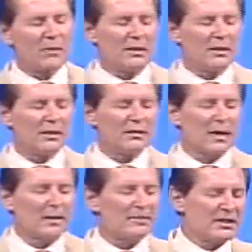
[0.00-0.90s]
Many
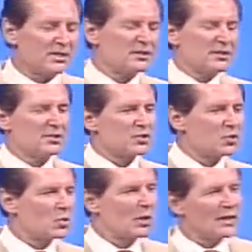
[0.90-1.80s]
times kids in
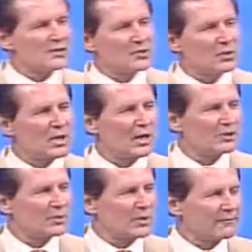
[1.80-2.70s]
school, high school,
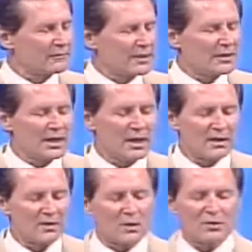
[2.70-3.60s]
college, whatever,
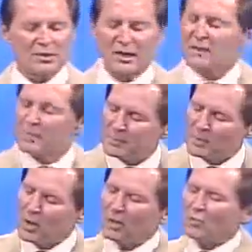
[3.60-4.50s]
and taking
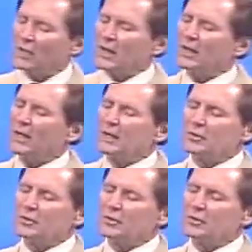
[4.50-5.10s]
people all the way